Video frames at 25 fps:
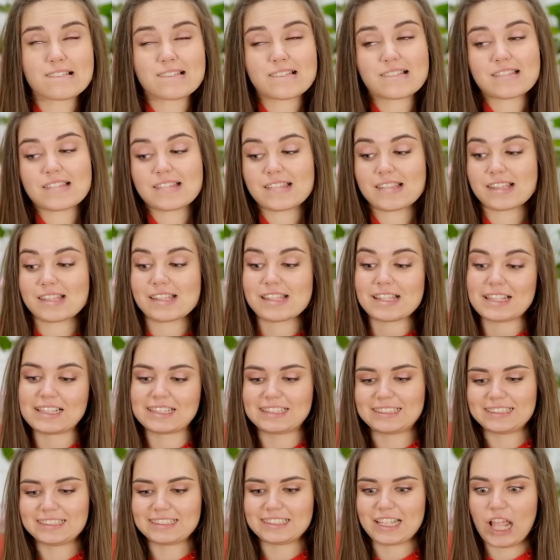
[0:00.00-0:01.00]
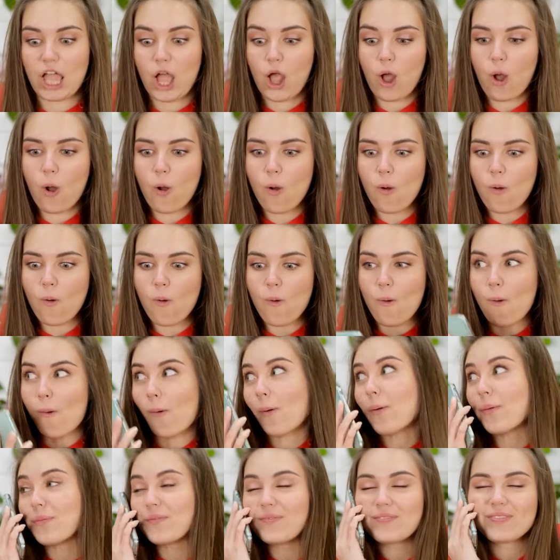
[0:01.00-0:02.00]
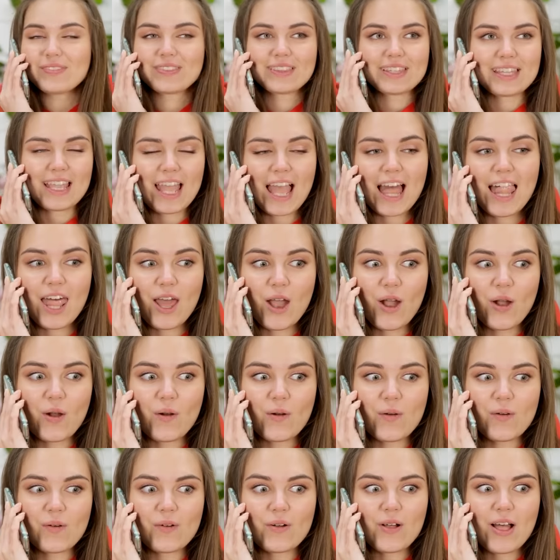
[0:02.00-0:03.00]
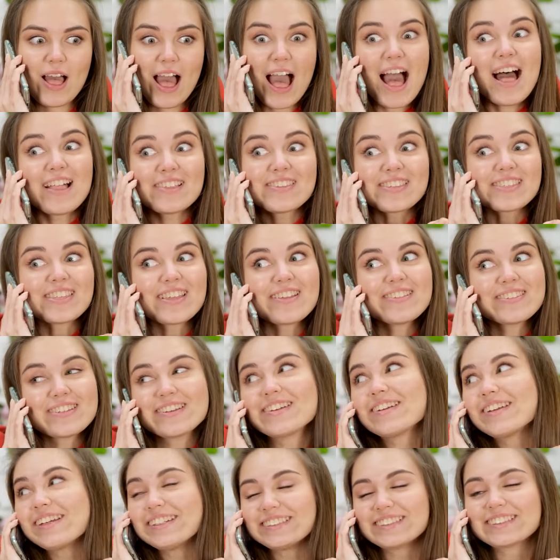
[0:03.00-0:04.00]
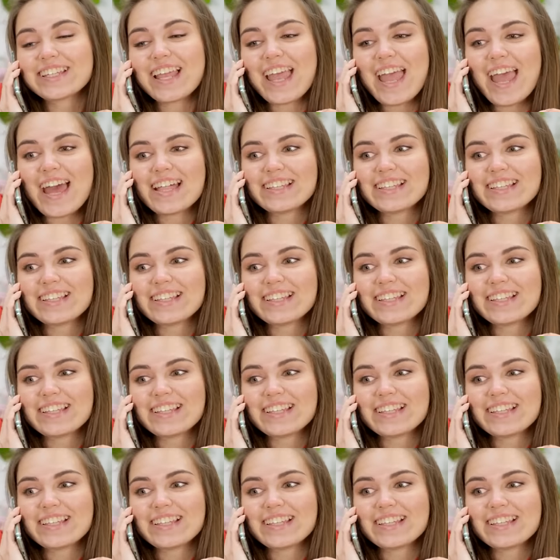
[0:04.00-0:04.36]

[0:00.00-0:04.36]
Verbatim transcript: Oh, hold on. Sorry, I need to take this. Hello? Oh, hey, Jake. There's a